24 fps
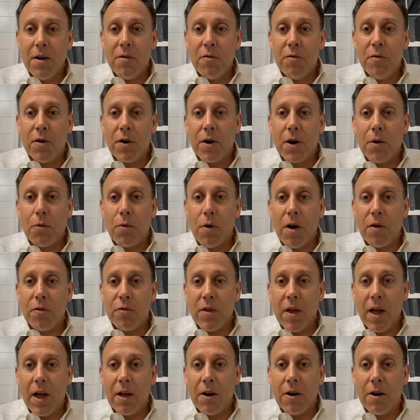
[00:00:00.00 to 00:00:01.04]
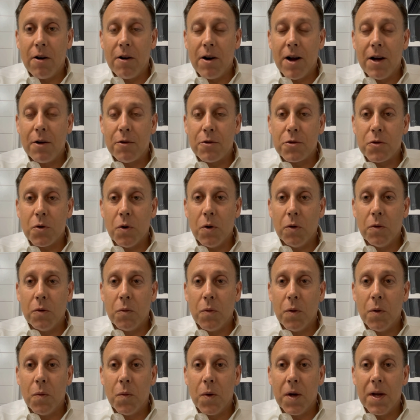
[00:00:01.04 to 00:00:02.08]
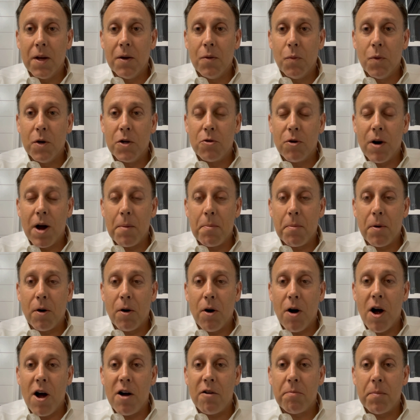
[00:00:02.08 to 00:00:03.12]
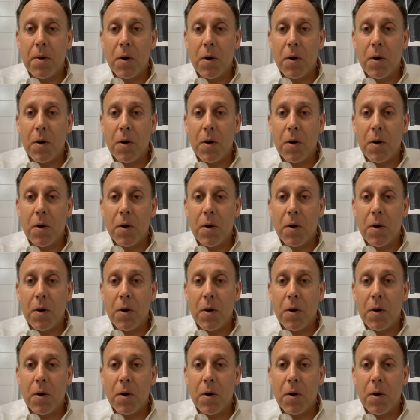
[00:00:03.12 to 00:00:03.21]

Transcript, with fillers: very rough day in our household when we, we drop her off.